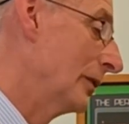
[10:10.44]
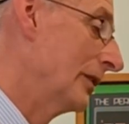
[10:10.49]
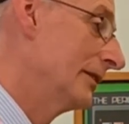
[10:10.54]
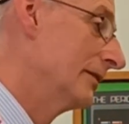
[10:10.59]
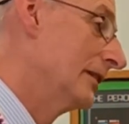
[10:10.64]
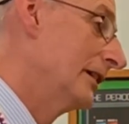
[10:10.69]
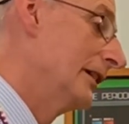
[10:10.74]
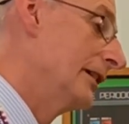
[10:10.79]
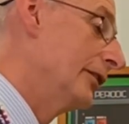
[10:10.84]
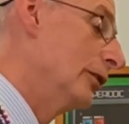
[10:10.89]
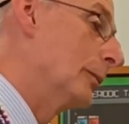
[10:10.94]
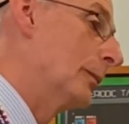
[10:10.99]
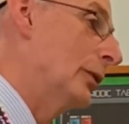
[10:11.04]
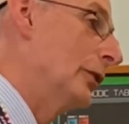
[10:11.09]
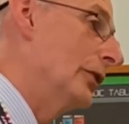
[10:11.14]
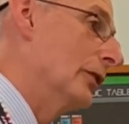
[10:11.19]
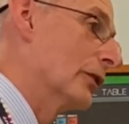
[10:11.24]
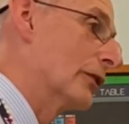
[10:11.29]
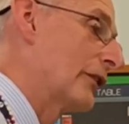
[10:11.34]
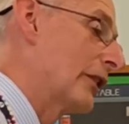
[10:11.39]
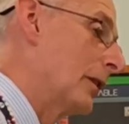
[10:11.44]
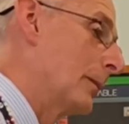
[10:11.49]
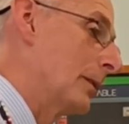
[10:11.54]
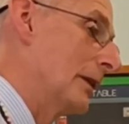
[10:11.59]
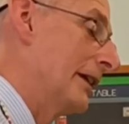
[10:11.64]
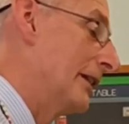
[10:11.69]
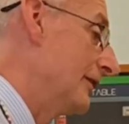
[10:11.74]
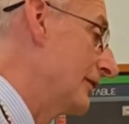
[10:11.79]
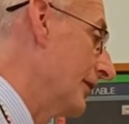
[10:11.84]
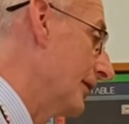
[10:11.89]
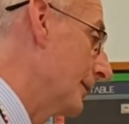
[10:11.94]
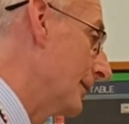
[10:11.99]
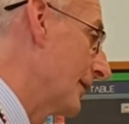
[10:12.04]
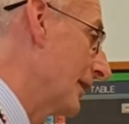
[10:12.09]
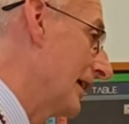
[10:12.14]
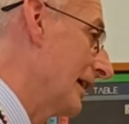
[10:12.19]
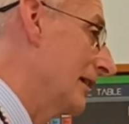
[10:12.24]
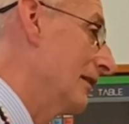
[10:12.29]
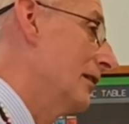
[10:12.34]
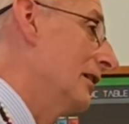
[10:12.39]
point. You'll put your sample into the
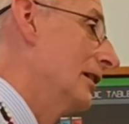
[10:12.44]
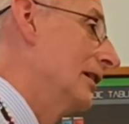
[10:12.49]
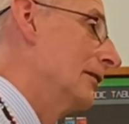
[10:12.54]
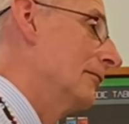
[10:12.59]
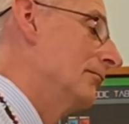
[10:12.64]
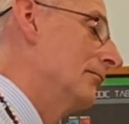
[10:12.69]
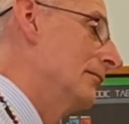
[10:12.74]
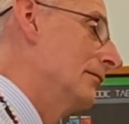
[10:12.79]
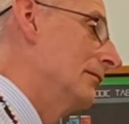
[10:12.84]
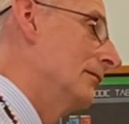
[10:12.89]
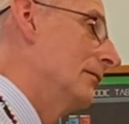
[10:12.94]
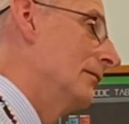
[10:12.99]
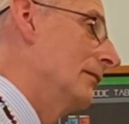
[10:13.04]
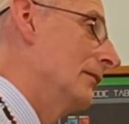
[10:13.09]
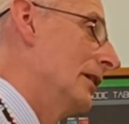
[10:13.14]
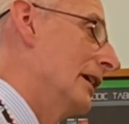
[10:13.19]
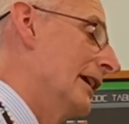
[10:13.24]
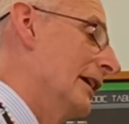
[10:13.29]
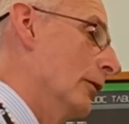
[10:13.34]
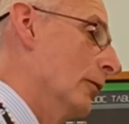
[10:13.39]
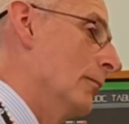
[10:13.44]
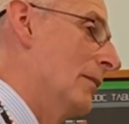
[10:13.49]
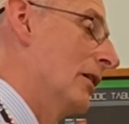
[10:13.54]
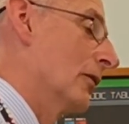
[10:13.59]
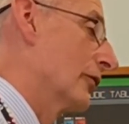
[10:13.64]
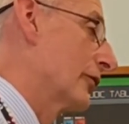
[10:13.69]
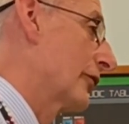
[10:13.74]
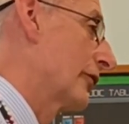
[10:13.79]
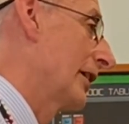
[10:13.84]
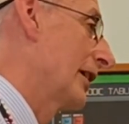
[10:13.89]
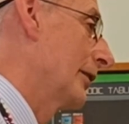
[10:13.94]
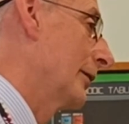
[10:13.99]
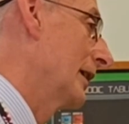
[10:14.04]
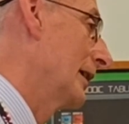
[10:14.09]
thing, and it'll melt straight